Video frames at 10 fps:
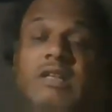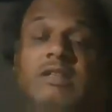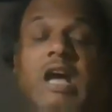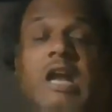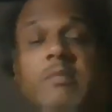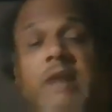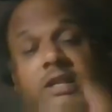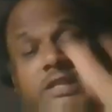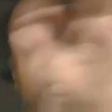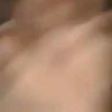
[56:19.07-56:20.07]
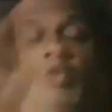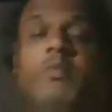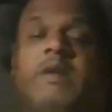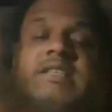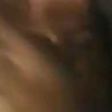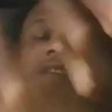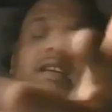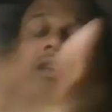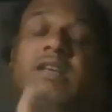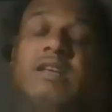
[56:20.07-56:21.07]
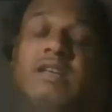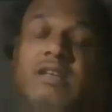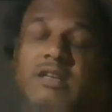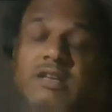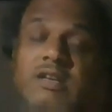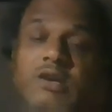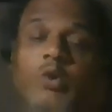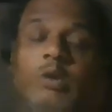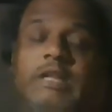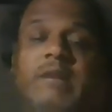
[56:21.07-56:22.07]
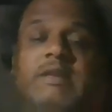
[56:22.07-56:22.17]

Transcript: the Hanumanji group basically told that